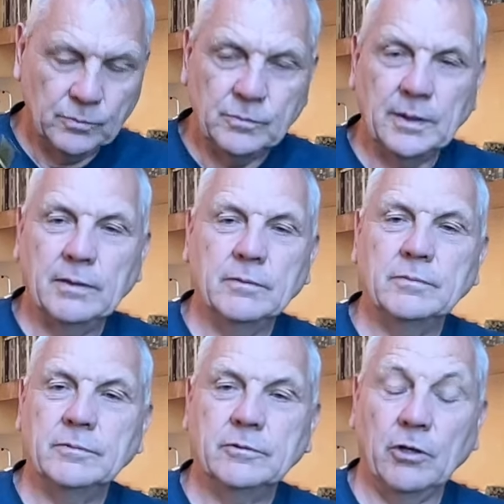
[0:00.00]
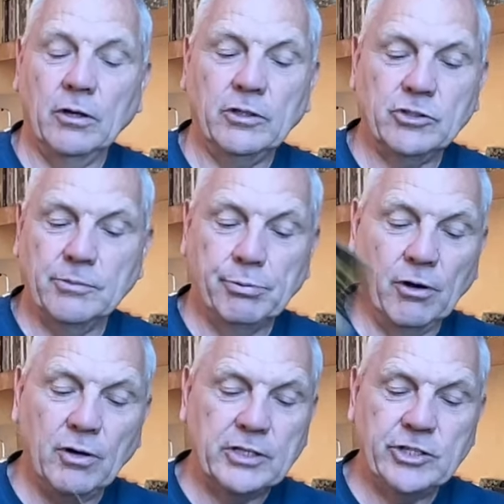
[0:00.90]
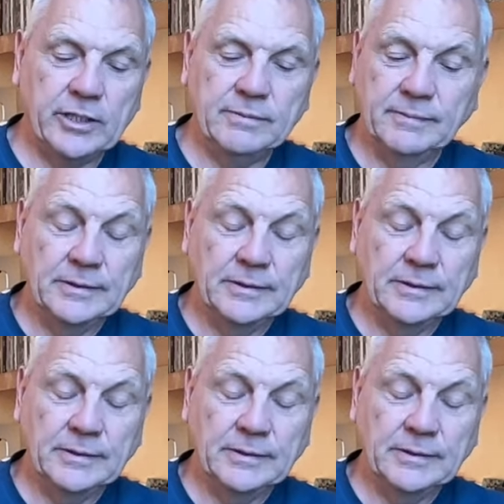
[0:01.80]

Well, kind of surprise you.